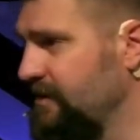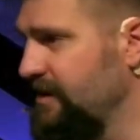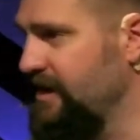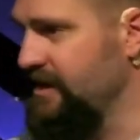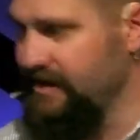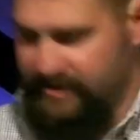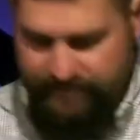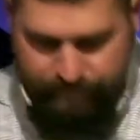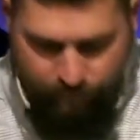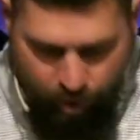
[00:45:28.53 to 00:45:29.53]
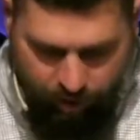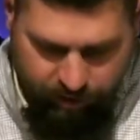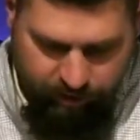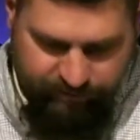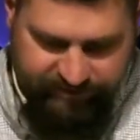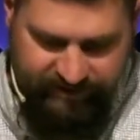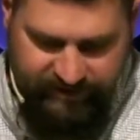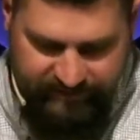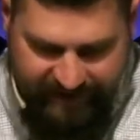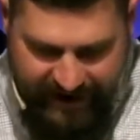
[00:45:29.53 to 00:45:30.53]
in morals
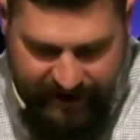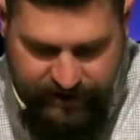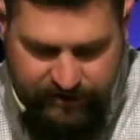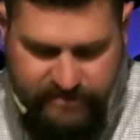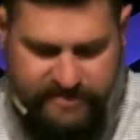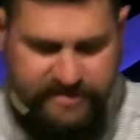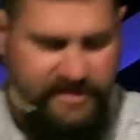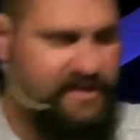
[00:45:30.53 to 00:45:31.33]
and values,